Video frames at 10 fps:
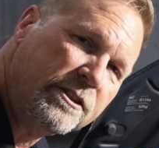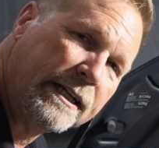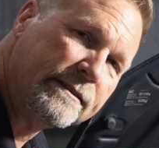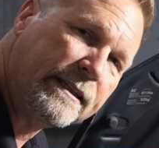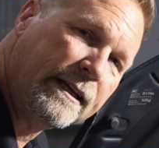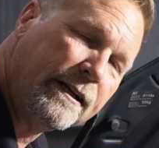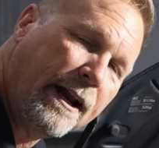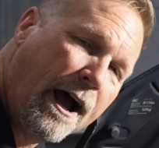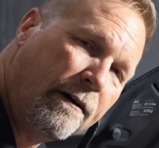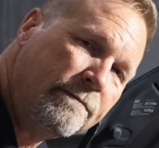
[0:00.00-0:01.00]
chance of getting it
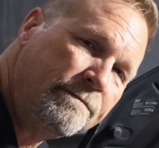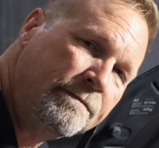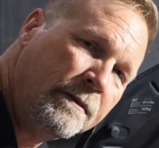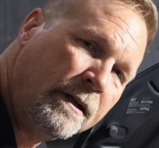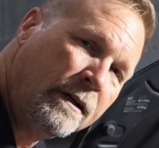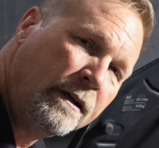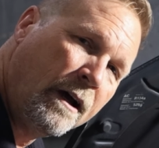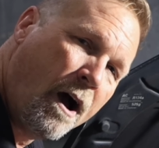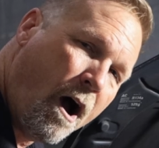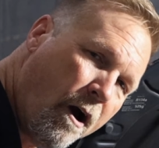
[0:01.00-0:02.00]
out.
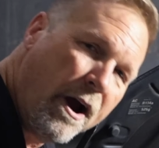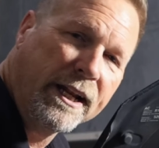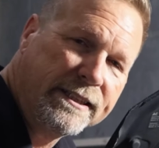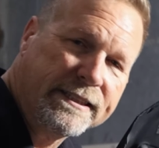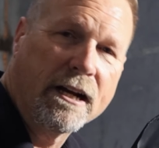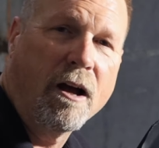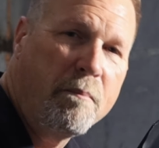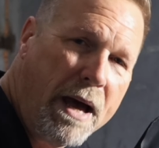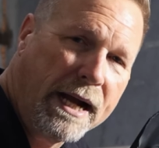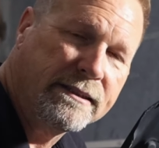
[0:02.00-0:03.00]
All right, let's get on
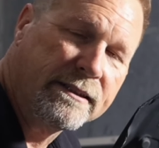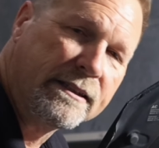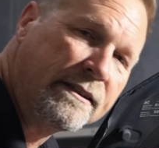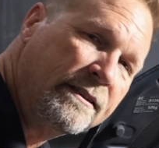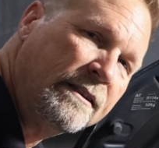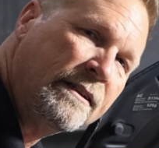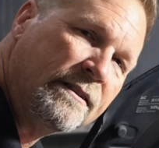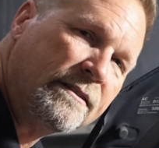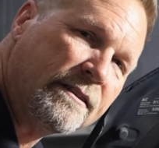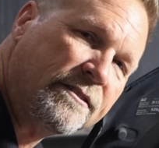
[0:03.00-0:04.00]
back to
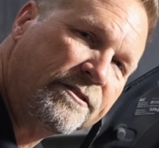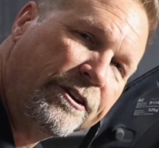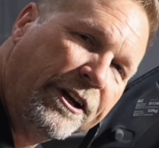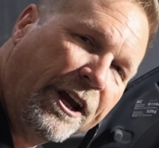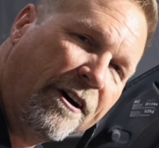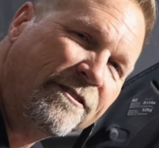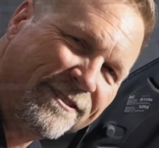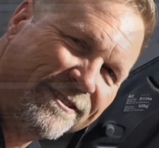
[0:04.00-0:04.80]
the studio.